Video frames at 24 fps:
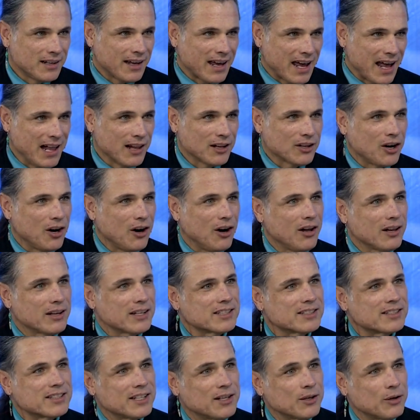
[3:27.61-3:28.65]
alcohol
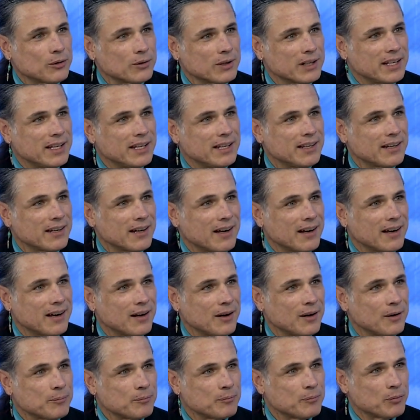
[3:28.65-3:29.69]
is the only
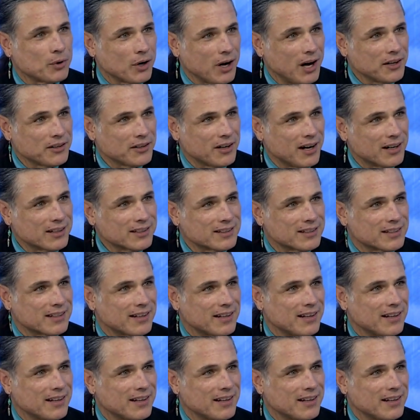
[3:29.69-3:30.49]
product